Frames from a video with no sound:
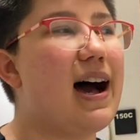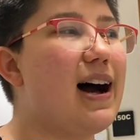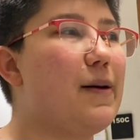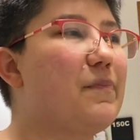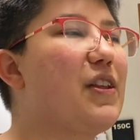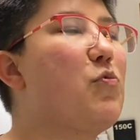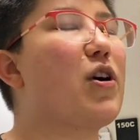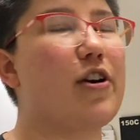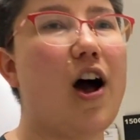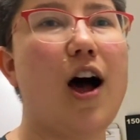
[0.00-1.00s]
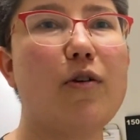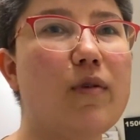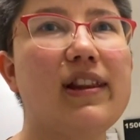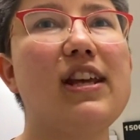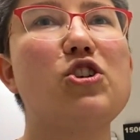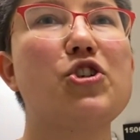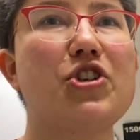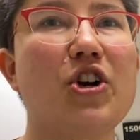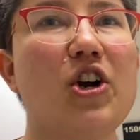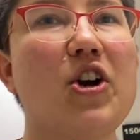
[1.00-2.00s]
Um, we're not really
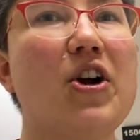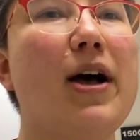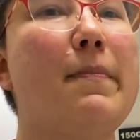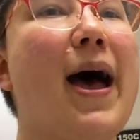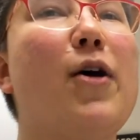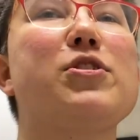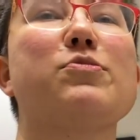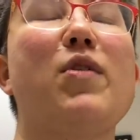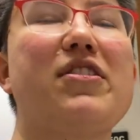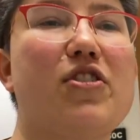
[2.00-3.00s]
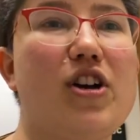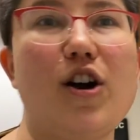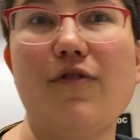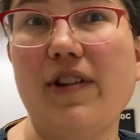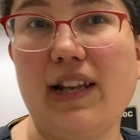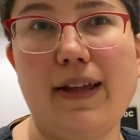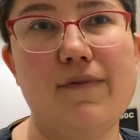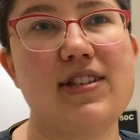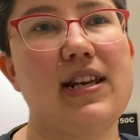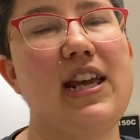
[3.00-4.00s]
sure about whether COVID lives in